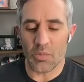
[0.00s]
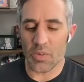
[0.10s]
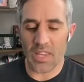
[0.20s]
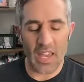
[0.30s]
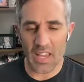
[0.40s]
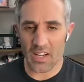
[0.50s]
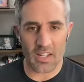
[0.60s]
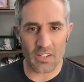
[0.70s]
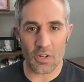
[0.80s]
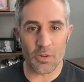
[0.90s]
we
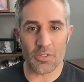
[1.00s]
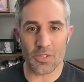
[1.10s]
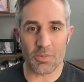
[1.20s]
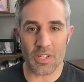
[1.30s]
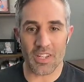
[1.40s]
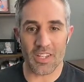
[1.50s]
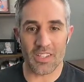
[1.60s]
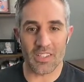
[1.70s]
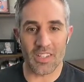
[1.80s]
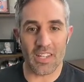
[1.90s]
cannot know somebody
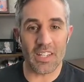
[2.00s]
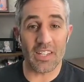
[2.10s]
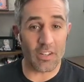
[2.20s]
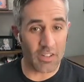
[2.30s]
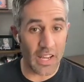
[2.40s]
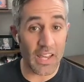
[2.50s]
in their